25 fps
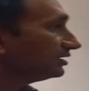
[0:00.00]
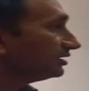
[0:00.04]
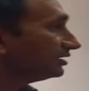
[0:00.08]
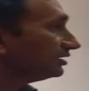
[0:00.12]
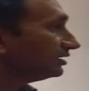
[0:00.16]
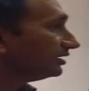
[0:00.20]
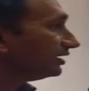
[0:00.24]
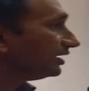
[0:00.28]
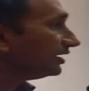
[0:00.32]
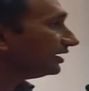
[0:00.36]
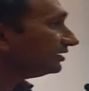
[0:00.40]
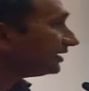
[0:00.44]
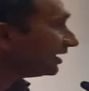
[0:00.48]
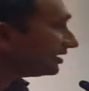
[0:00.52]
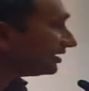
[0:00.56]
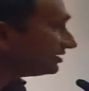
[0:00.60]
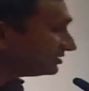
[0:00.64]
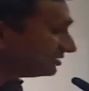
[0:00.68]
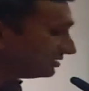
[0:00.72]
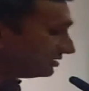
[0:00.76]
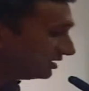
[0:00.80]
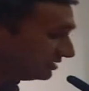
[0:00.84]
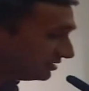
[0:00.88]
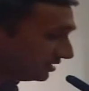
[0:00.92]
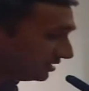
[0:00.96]
And that is the
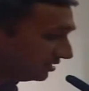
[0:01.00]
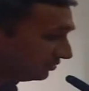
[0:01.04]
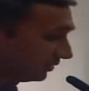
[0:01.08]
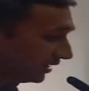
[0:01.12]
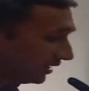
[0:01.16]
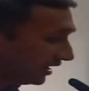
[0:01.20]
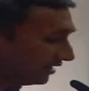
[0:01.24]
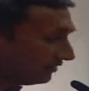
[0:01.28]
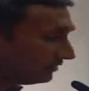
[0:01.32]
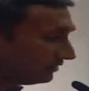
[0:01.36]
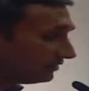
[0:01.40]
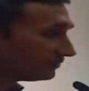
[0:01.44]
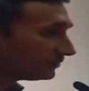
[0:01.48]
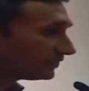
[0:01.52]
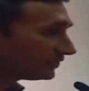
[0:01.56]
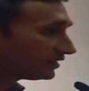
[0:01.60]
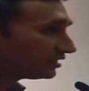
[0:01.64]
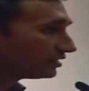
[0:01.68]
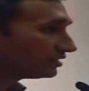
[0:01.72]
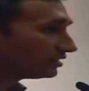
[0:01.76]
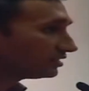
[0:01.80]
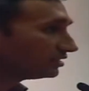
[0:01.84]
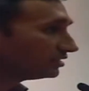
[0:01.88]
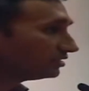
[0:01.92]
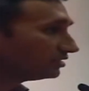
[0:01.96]
reason why
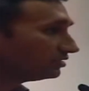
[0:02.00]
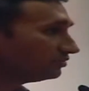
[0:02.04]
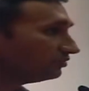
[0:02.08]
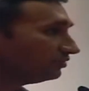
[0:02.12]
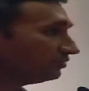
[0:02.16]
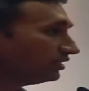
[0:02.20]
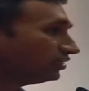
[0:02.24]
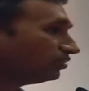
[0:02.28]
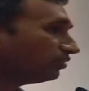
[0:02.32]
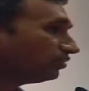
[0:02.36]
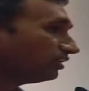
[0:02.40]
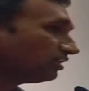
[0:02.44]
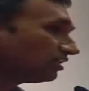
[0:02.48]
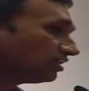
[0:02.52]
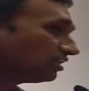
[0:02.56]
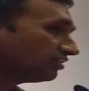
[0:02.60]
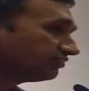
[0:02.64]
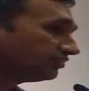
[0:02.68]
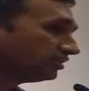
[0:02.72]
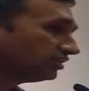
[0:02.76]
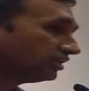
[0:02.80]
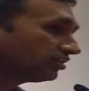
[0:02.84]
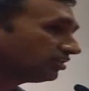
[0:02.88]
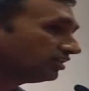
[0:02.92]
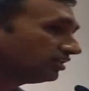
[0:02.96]
we do a lot of
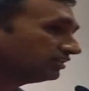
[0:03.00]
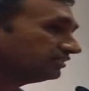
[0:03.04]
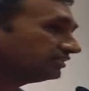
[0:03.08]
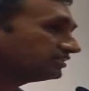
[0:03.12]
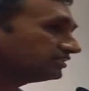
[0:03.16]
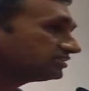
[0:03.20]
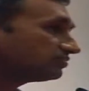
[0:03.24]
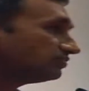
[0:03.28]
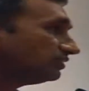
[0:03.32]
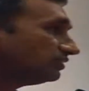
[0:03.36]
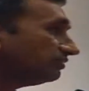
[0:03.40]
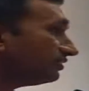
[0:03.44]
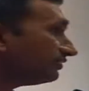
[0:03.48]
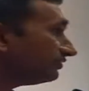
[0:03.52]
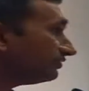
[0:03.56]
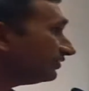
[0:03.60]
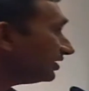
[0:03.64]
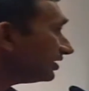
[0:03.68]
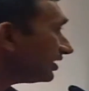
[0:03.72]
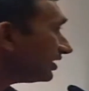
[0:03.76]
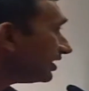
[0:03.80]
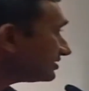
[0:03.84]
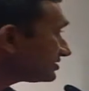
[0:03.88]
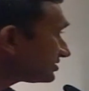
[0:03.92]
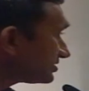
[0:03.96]
work on this. We are
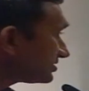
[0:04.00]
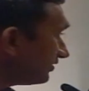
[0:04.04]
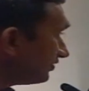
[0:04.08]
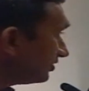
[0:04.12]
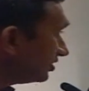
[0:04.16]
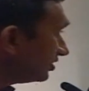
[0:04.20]
asked several